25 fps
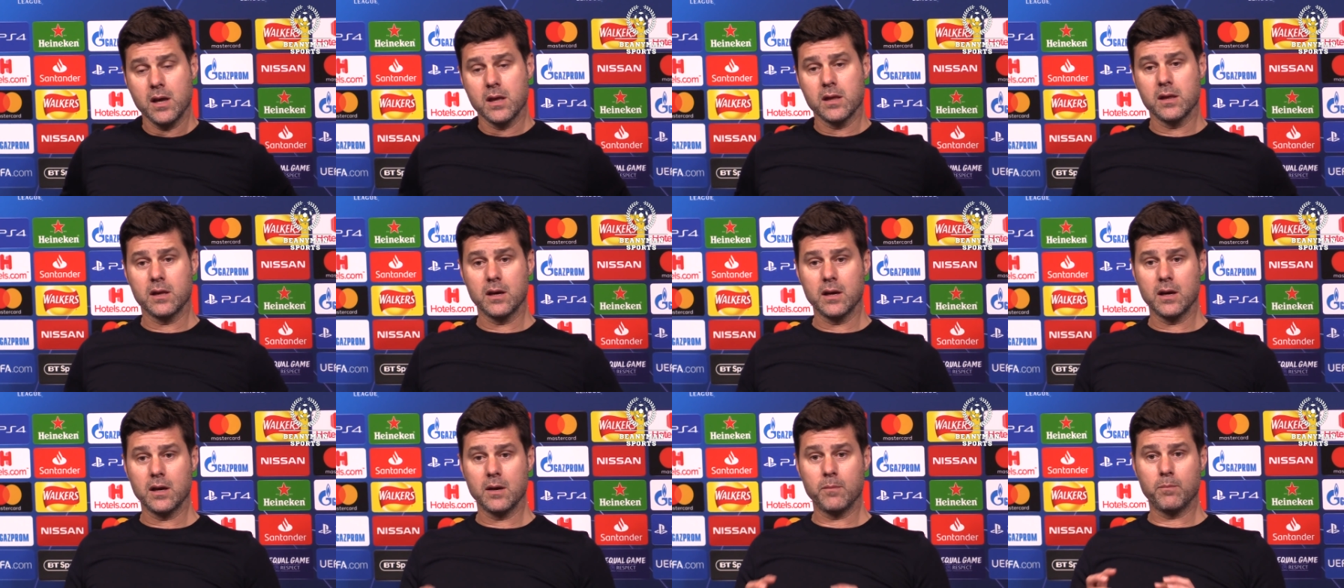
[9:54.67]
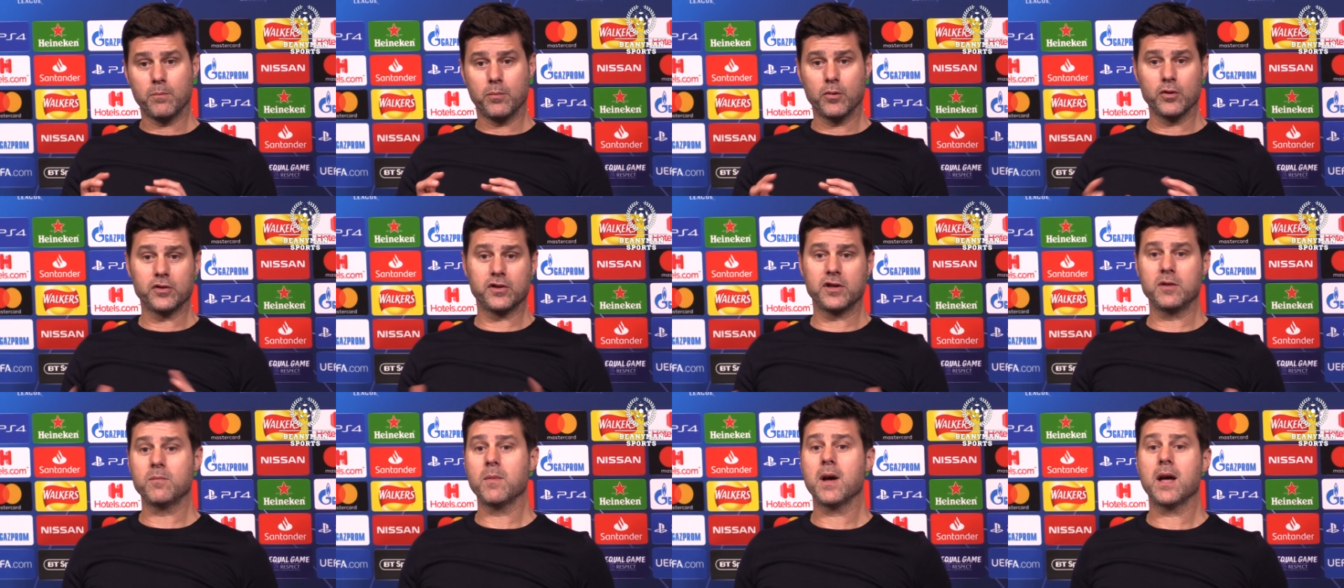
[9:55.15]
the
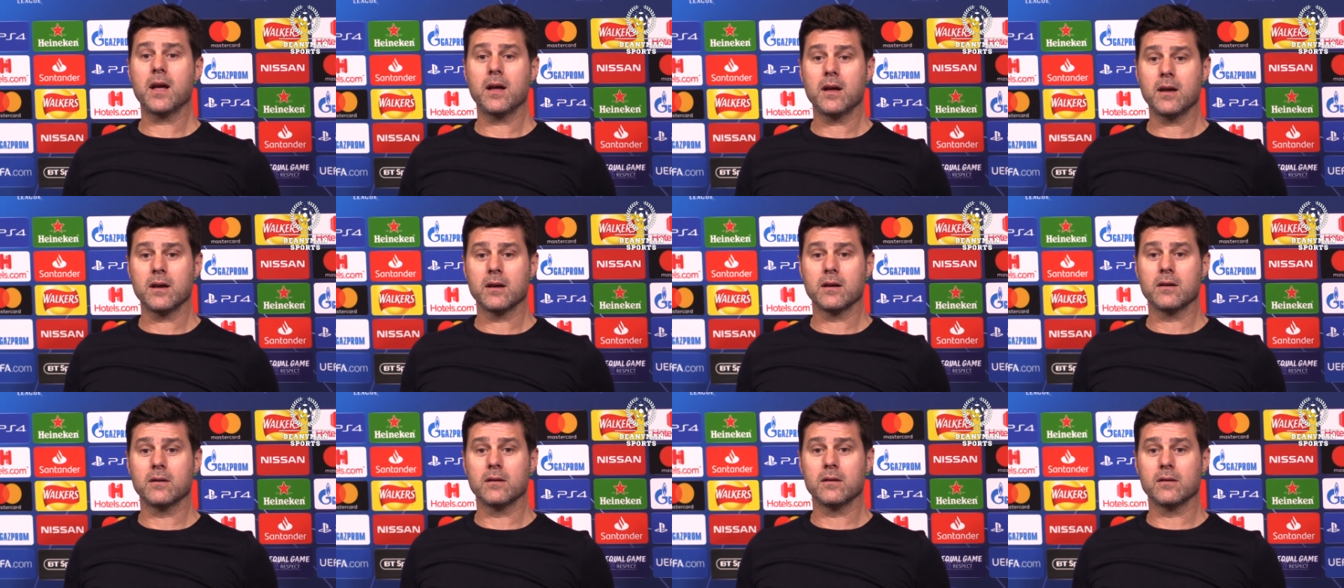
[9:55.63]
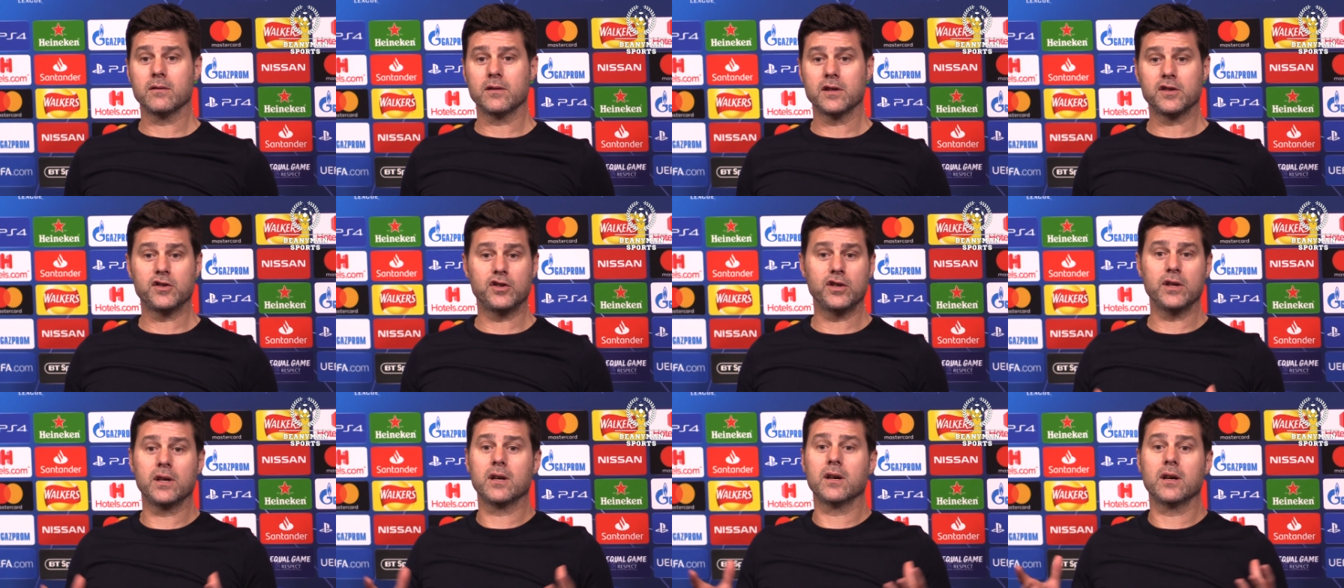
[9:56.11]
posima, the
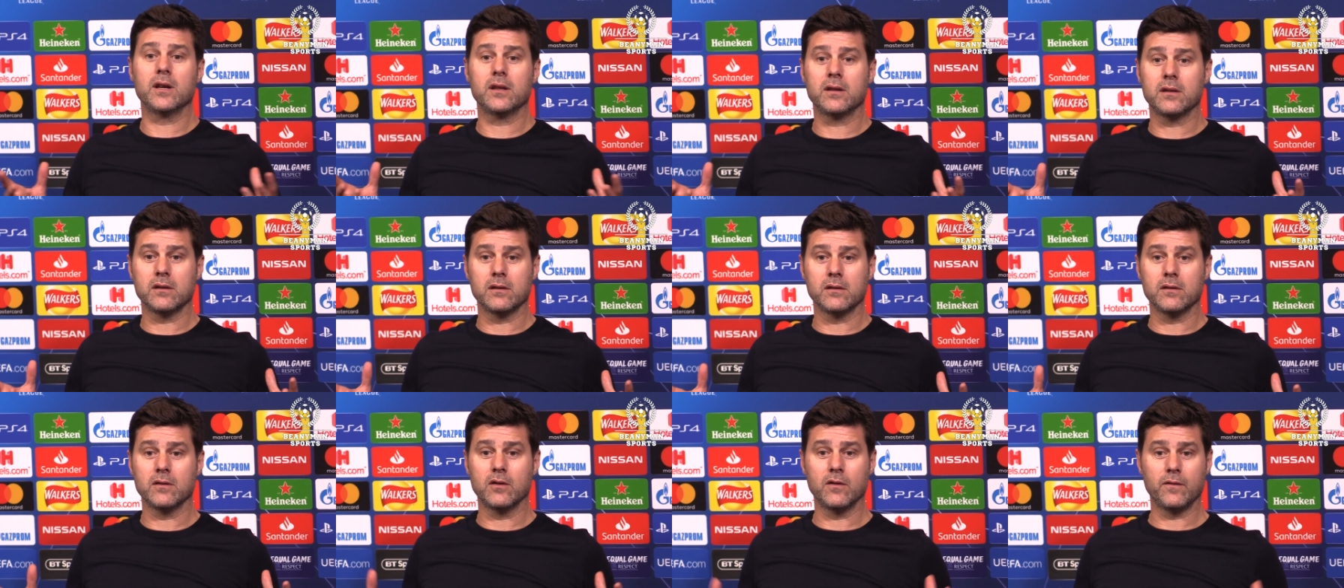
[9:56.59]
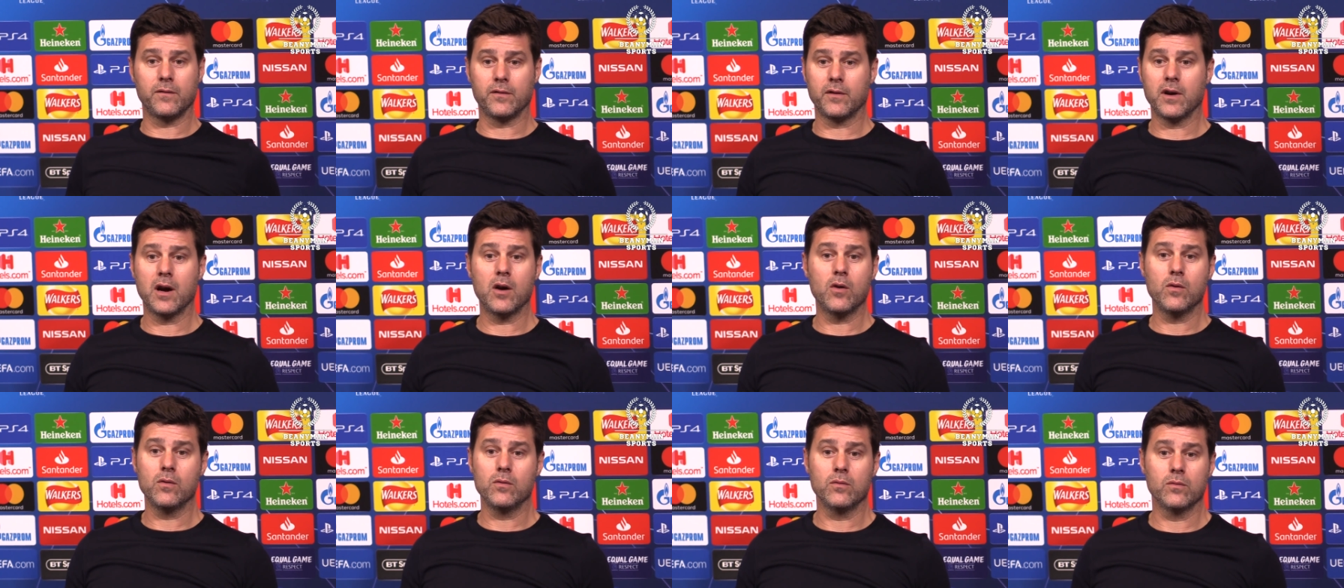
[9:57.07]
secret of
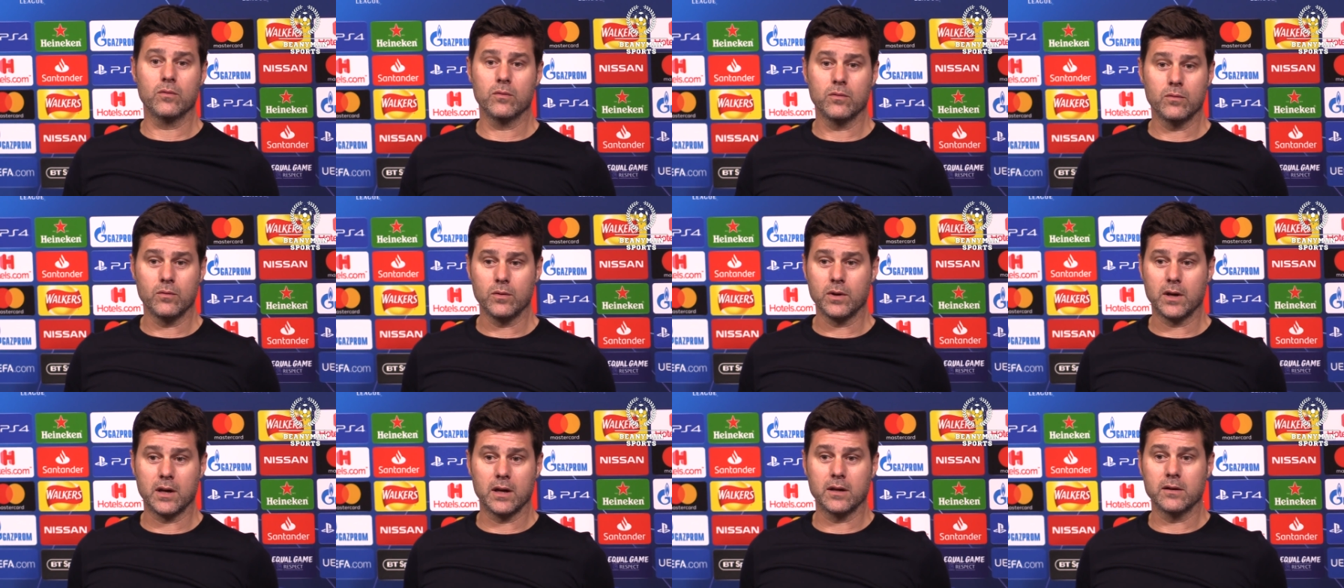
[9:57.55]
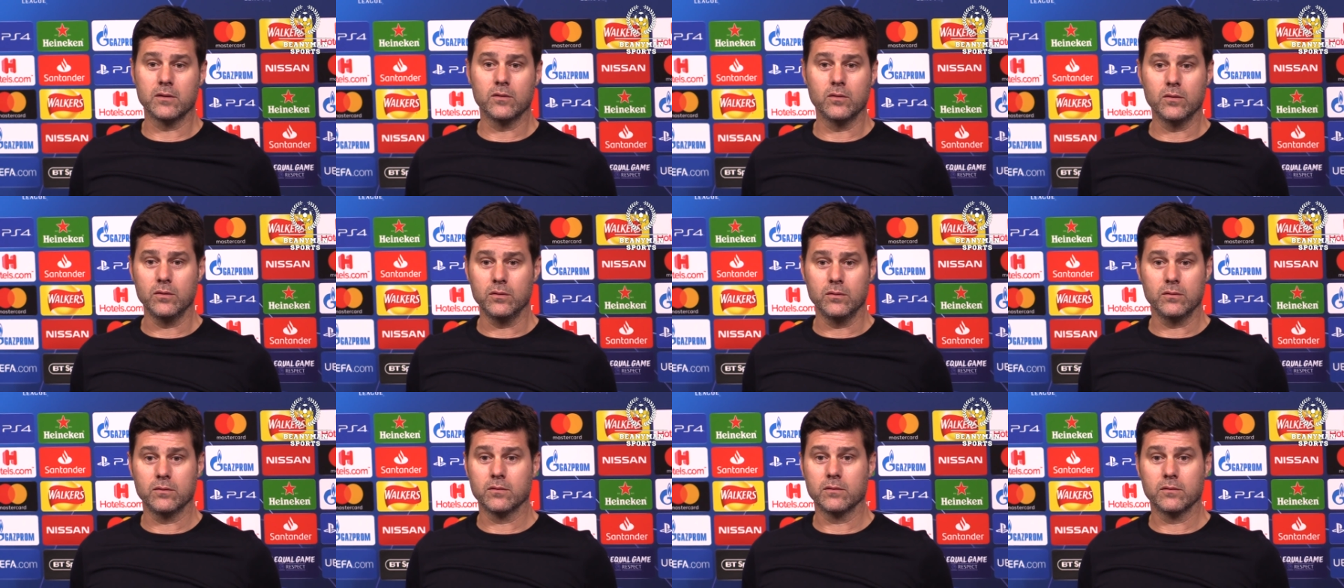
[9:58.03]
how we can
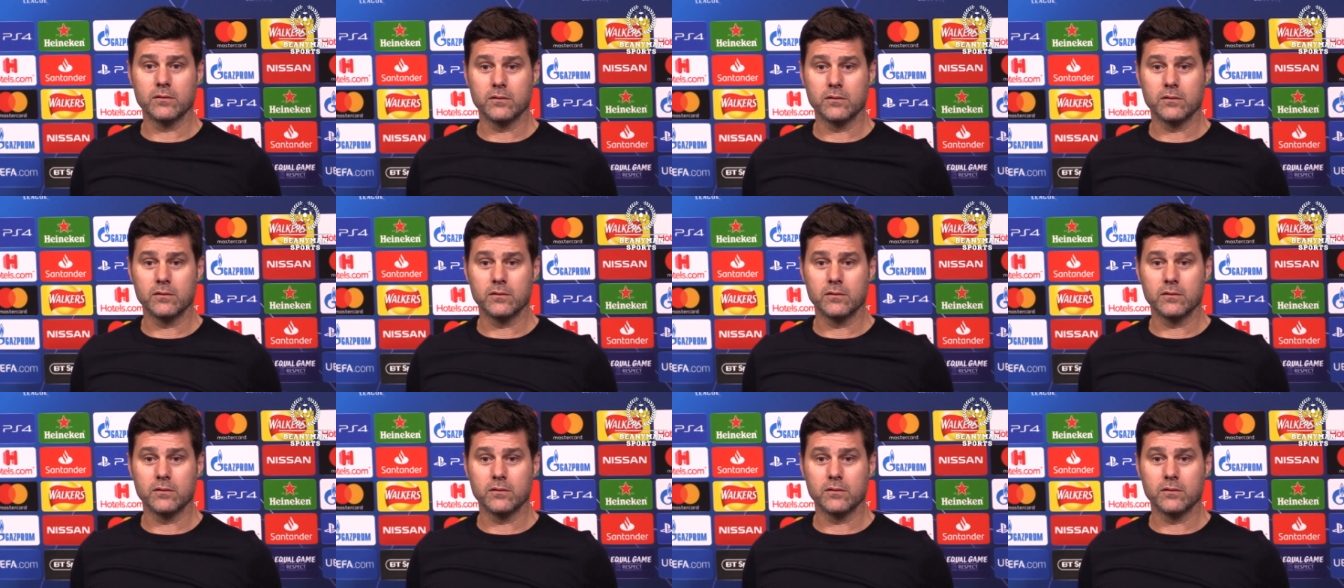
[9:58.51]
do.